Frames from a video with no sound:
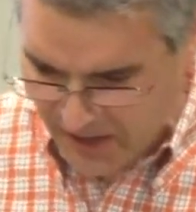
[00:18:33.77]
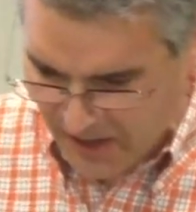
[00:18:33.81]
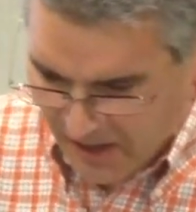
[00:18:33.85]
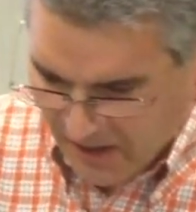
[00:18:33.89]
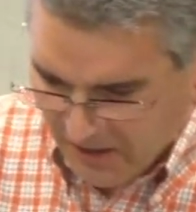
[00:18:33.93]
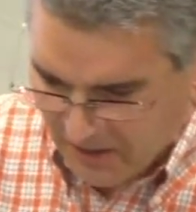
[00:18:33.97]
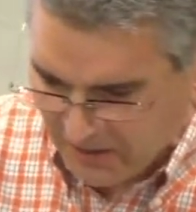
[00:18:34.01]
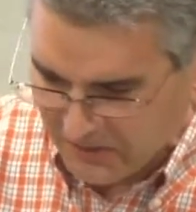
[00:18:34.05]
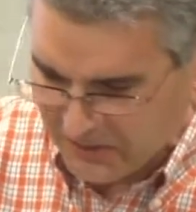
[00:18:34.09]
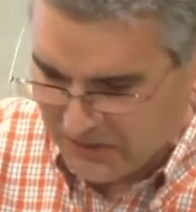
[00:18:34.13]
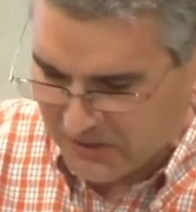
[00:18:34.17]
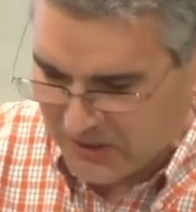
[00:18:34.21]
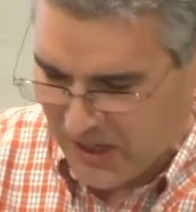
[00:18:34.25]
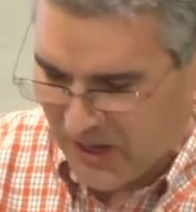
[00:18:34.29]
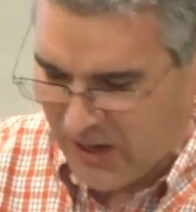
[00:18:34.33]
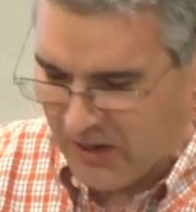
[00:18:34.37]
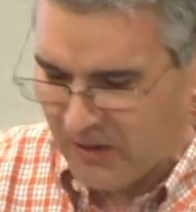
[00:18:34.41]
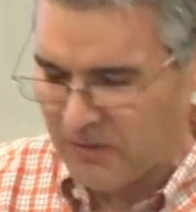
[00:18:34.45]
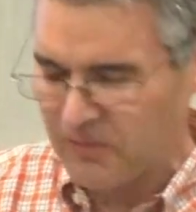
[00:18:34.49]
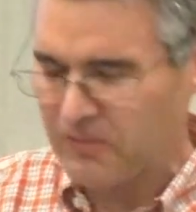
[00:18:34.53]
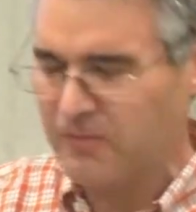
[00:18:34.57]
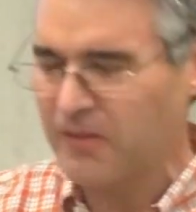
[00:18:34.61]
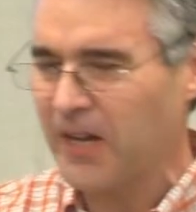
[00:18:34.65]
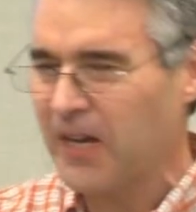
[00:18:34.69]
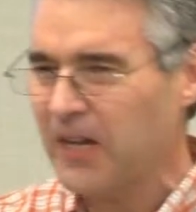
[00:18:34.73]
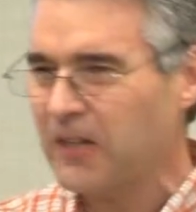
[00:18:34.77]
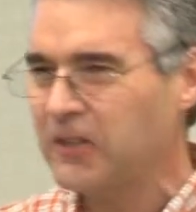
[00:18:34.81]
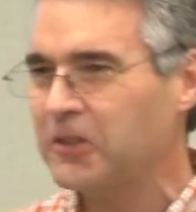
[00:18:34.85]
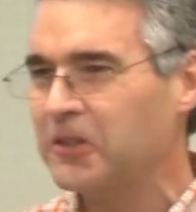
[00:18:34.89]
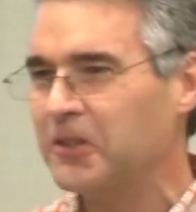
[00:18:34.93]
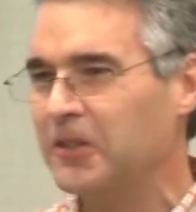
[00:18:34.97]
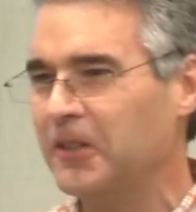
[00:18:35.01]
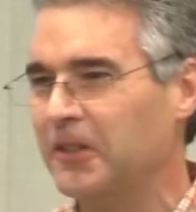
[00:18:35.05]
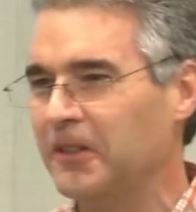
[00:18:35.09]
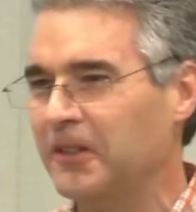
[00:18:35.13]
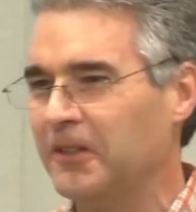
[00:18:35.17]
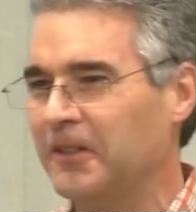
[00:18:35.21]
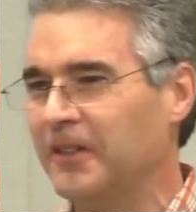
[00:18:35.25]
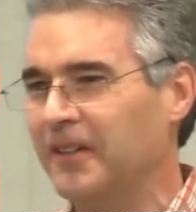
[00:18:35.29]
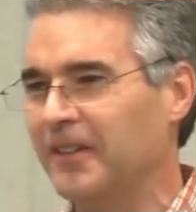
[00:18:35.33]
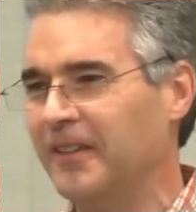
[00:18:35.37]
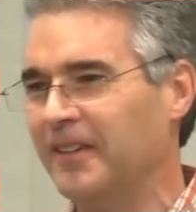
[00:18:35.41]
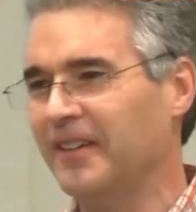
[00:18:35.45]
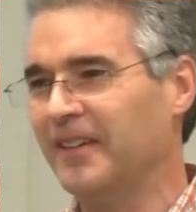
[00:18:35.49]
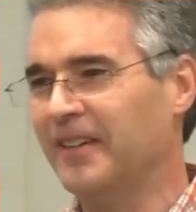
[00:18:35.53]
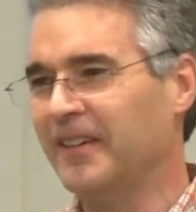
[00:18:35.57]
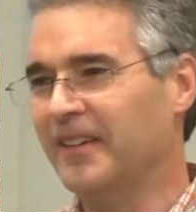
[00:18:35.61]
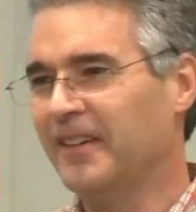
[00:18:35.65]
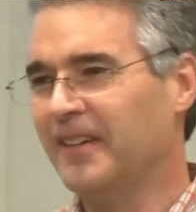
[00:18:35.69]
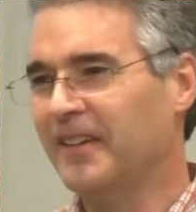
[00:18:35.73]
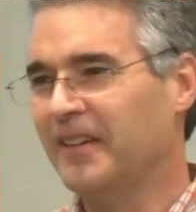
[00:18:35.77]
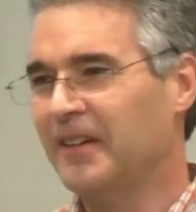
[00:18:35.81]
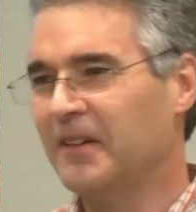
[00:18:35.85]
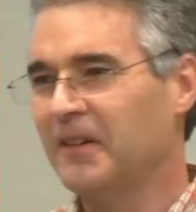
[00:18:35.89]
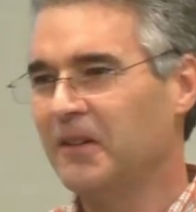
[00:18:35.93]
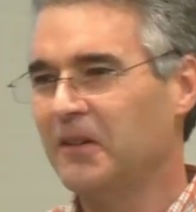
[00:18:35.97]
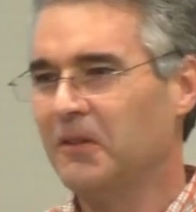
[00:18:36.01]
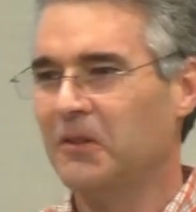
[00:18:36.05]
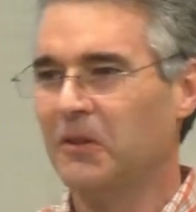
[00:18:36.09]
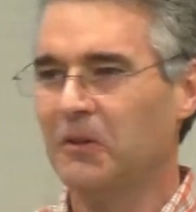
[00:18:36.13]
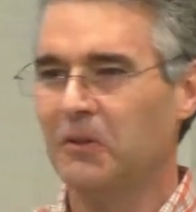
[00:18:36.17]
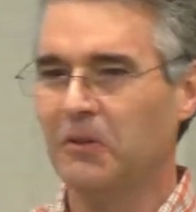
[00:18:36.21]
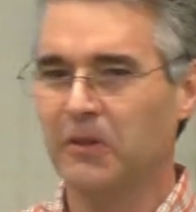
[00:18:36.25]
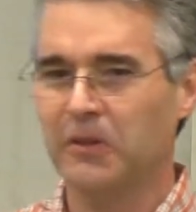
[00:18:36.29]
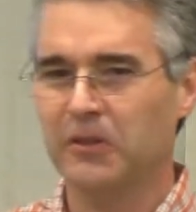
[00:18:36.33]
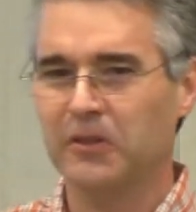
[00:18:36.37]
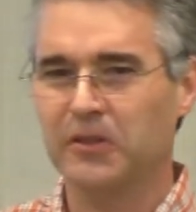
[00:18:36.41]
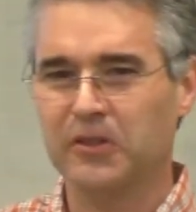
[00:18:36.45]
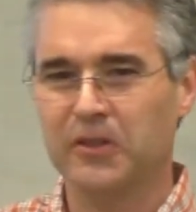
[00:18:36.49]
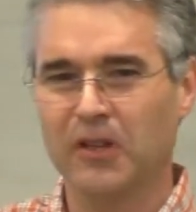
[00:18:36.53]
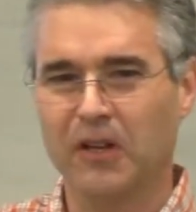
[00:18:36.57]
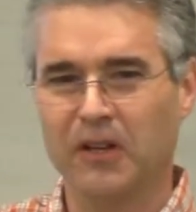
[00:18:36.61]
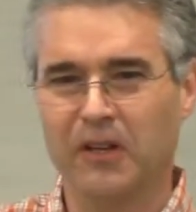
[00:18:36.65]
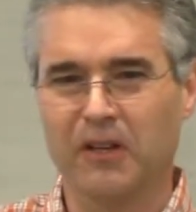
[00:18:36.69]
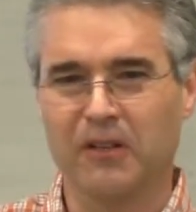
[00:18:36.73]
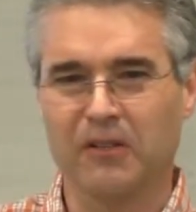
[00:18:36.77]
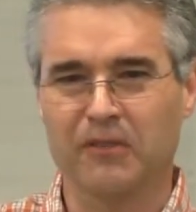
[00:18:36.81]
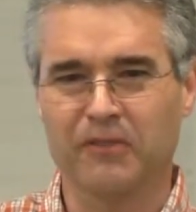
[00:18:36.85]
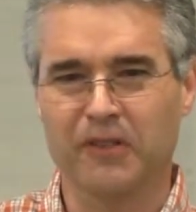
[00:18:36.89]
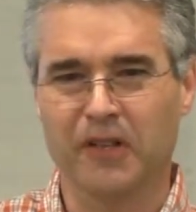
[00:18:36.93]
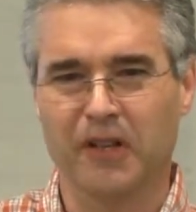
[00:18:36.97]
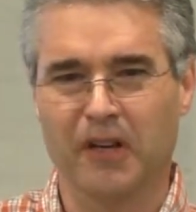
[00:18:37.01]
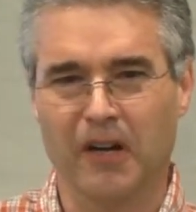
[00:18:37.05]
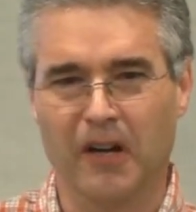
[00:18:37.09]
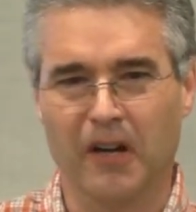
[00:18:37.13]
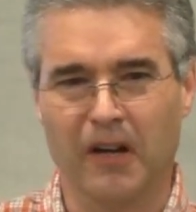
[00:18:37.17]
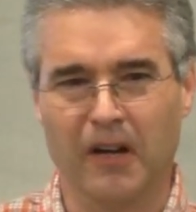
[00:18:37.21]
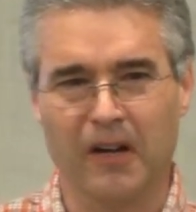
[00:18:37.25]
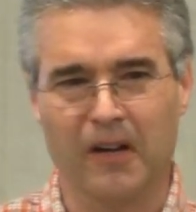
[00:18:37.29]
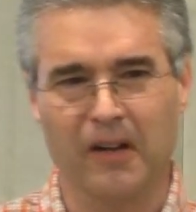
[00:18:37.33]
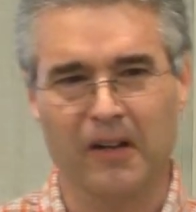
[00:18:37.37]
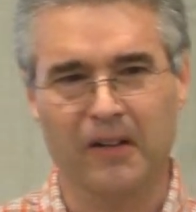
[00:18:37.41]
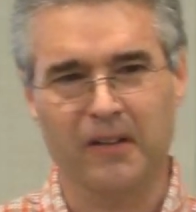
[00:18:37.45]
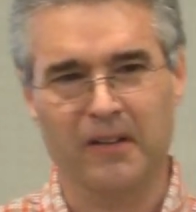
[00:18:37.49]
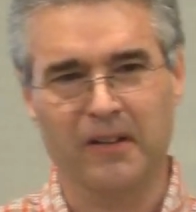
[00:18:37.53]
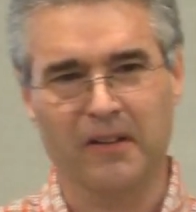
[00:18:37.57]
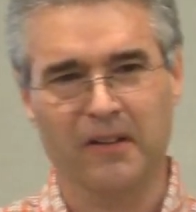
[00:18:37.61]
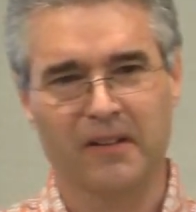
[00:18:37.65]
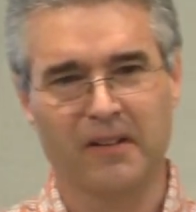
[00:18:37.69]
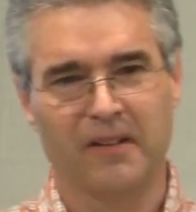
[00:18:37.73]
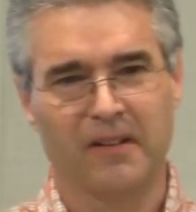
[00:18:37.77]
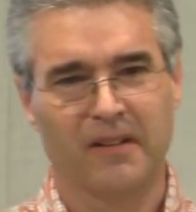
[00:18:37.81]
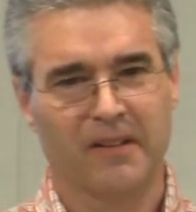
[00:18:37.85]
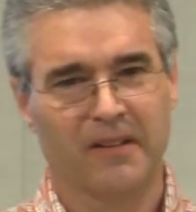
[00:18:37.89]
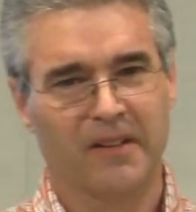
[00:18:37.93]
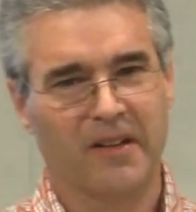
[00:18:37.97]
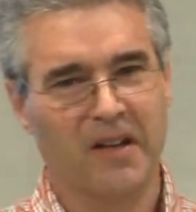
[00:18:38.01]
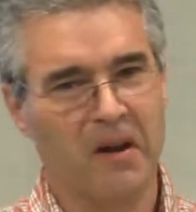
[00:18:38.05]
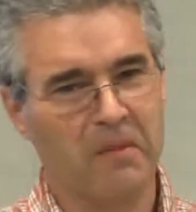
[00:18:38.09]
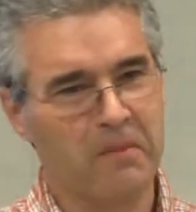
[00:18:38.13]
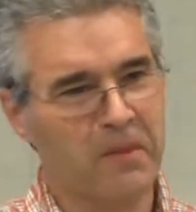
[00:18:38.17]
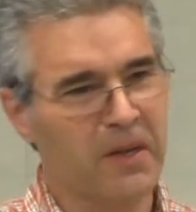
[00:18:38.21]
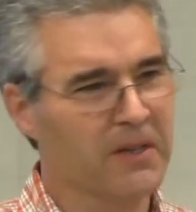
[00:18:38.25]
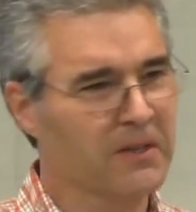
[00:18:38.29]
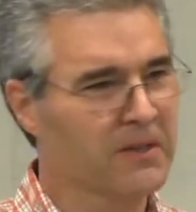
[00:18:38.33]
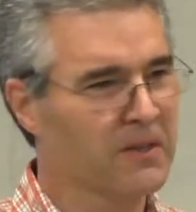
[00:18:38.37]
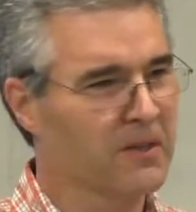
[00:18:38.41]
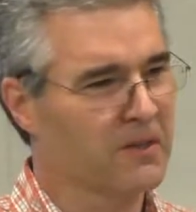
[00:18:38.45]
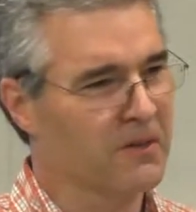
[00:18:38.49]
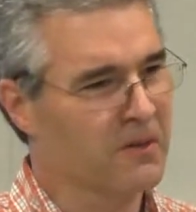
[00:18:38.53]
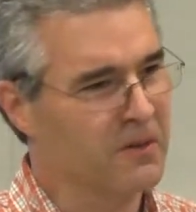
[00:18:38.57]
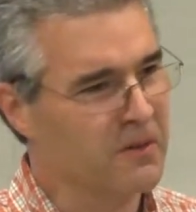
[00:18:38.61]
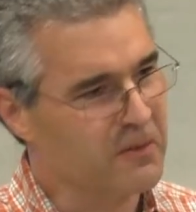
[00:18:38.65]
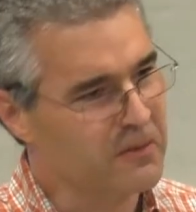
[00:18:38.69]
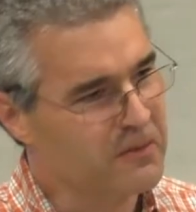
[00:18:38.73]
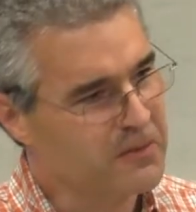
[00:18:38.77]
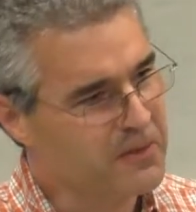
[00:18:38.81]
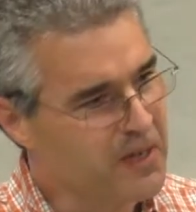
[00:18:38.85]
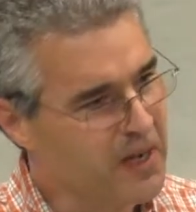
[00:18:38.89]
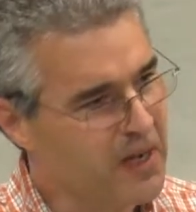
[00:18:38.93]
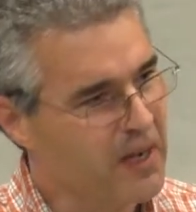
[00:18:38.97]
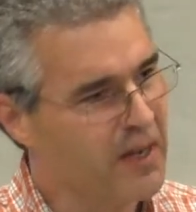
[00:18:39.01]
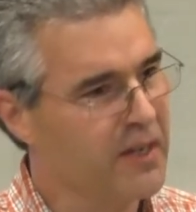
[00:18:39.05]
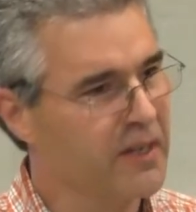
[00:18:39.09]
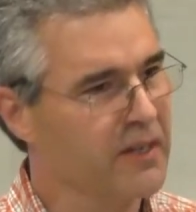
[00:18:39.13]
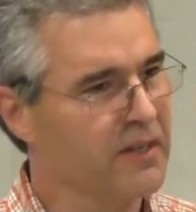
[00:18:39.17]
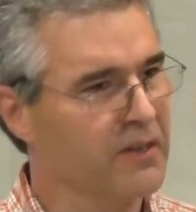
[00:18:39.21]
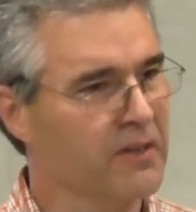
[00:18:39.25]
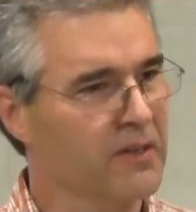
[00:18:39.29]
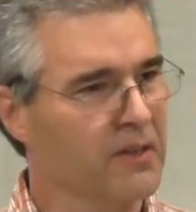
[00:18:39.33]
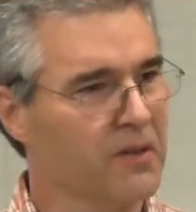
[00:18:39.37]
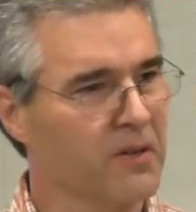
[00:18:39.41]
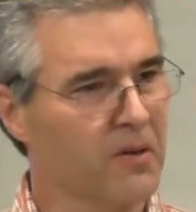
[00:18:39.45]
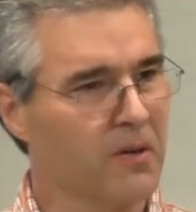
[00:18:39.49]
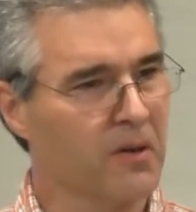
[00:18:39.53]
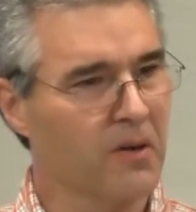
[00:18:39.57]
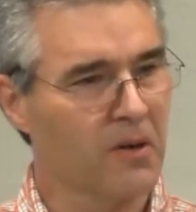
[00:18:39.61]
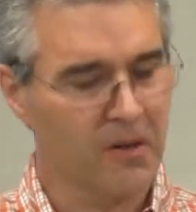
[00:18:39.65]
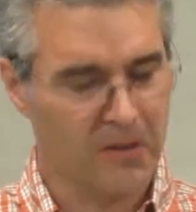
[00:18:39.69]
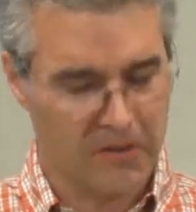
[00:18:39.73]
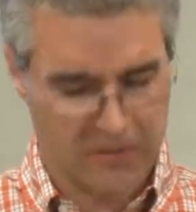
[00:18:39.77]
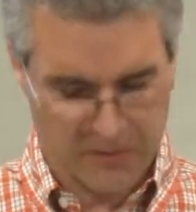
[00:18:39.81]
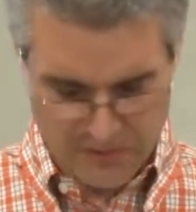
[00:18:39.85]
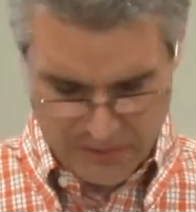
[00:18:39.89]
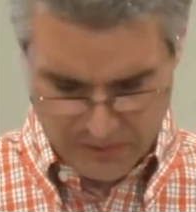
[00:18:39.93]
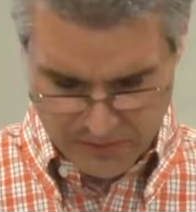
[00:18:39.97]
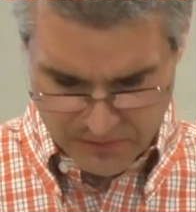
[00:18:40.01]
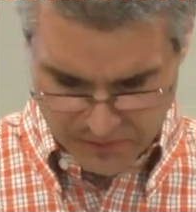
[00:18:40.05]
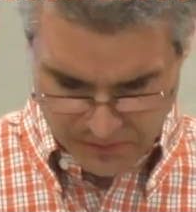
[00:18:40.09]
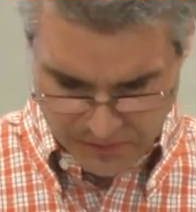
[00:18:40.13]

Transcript: our salvation through the Son of God coming to earth, dying on a cross, and